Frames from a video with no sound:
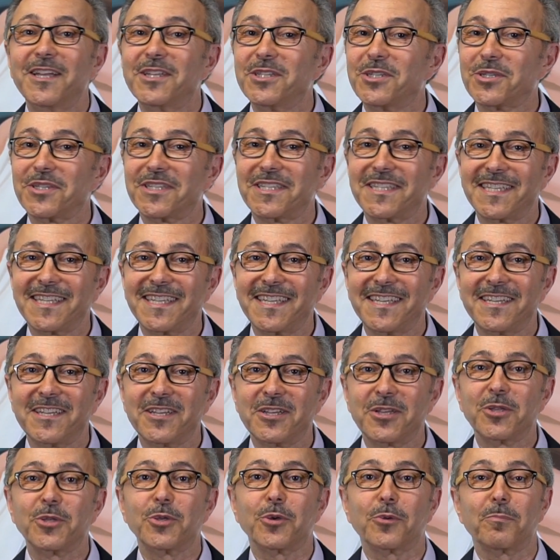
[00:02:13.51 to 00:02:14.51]
to
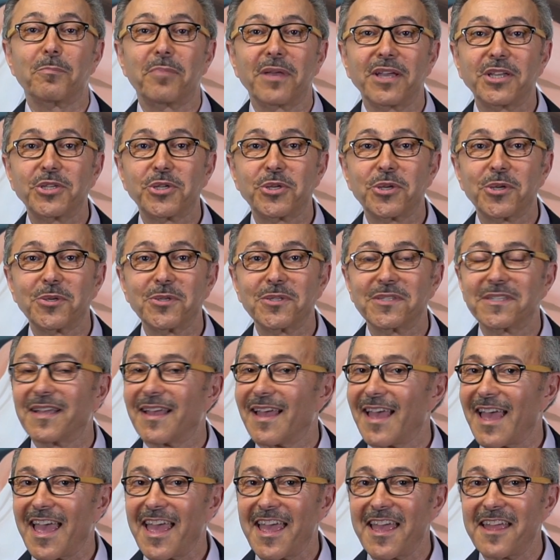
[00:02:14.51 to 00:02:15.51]
seeing your pictures
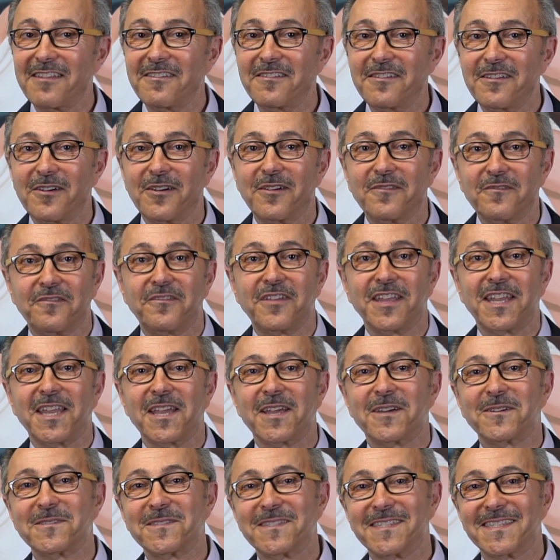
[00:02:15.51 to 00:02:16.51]
and
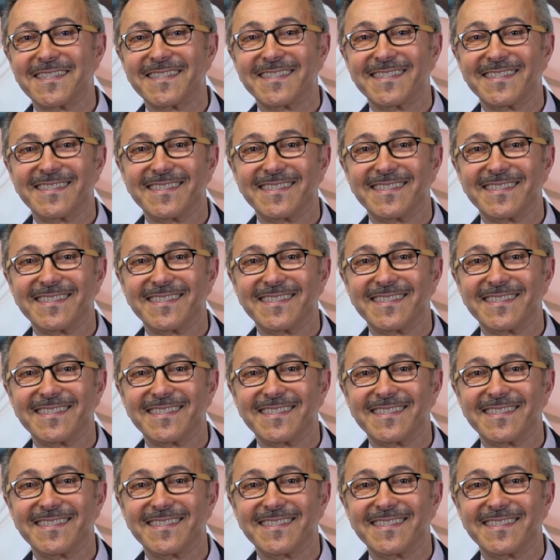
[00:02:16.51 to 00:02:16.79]
videos.